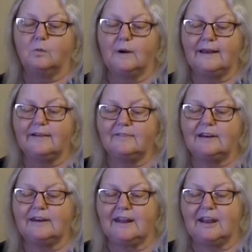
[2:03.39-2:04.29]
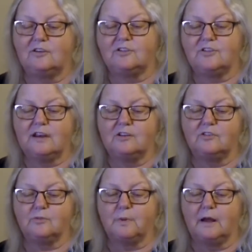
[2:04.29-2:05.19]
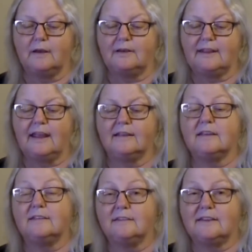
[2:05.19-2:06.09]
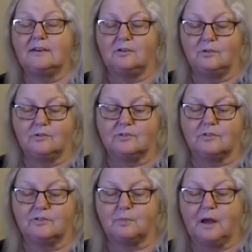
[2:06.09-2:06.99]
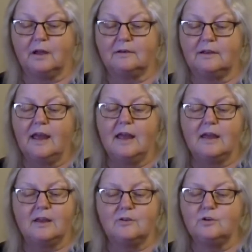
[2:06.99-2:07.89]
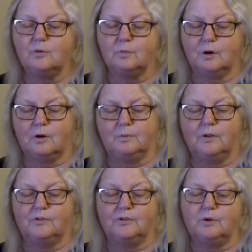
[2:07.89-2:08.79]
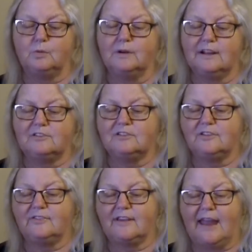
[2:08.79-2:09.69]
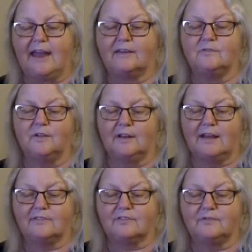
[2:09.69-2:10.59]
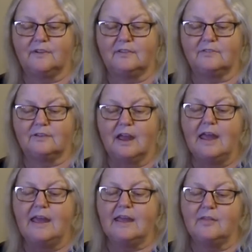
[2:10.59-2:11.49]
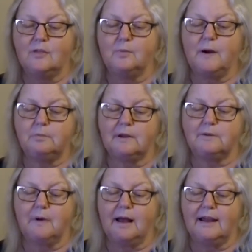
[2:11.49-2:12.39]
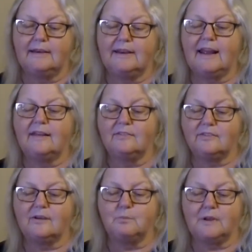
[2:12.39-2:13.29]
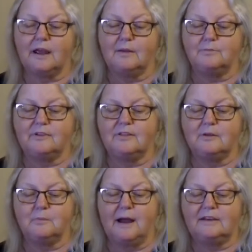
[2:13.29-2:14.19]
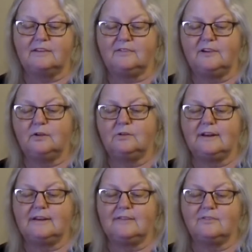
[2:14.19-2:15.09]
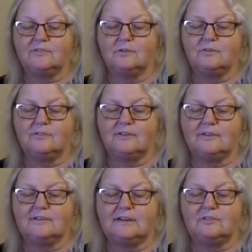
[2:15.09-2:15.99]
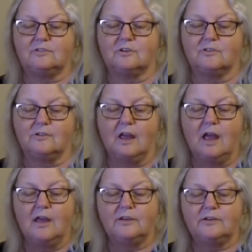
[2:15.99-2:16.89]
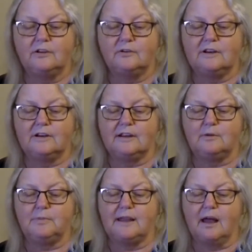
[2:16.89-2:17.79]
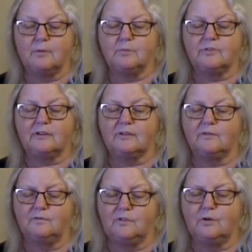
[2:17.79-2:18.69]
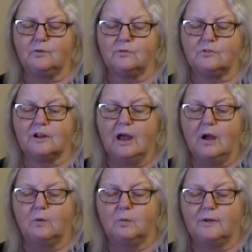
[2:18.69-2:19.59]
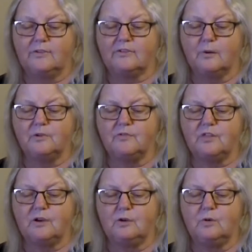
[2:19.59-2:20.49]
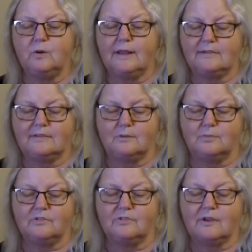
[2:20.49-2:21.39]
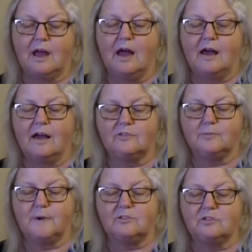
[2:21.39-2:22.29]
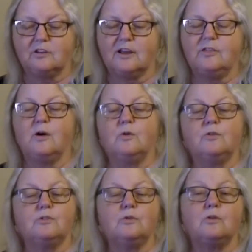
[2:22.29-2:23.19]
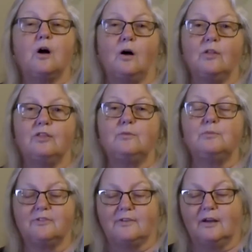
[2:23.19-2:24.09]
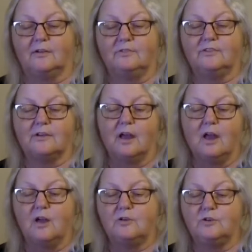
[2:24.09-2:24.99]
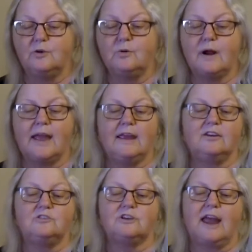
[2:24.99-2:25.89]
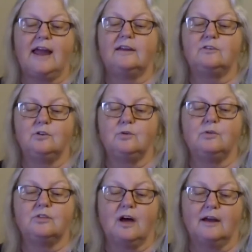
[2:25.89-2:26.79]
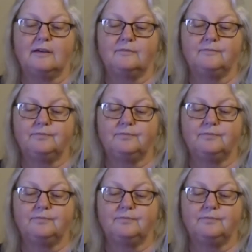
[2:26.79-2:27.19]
We live in an age that has spawned and continues to spawn innumerable new religions and philosophies. In the public mind, and sometimes in the mind of Unity students and teachers, Unity becomes confused with some of the new isms, especially those who call themselves New Age and New Thought.